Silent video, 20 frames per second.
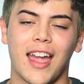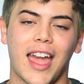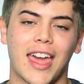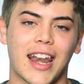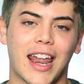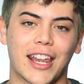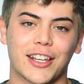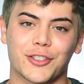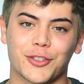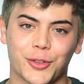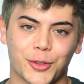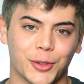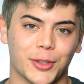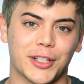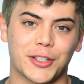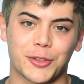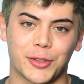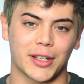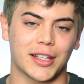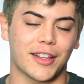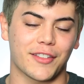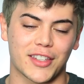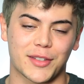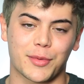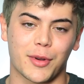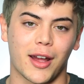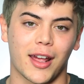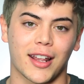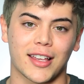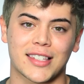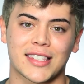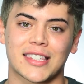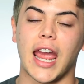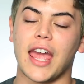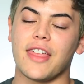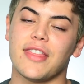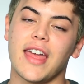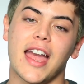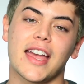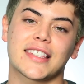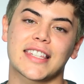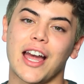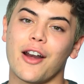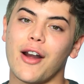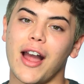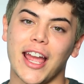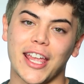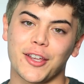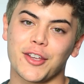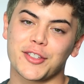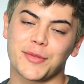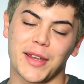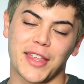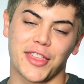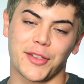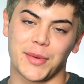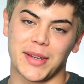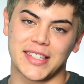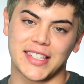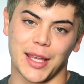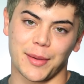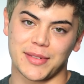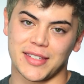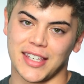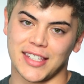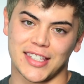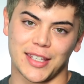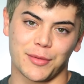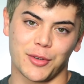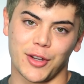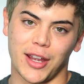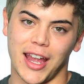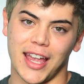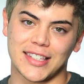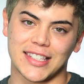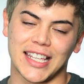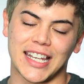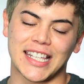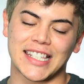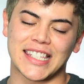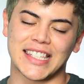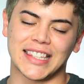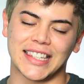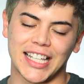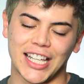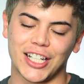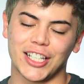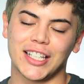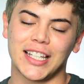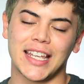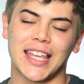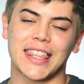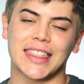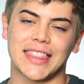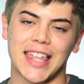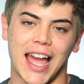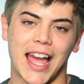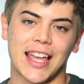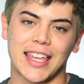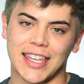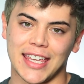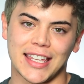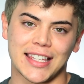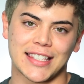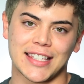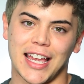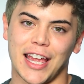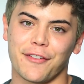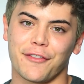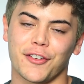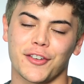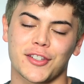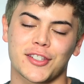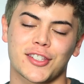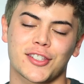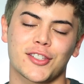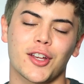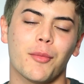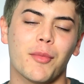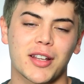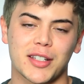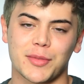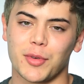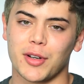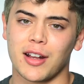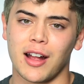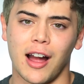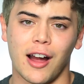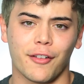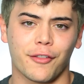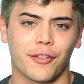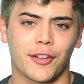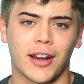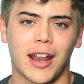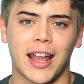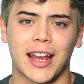And I truly love these products. And that is how I use my 3-step system, you guys. It is literally that easy. I feel so much more confident.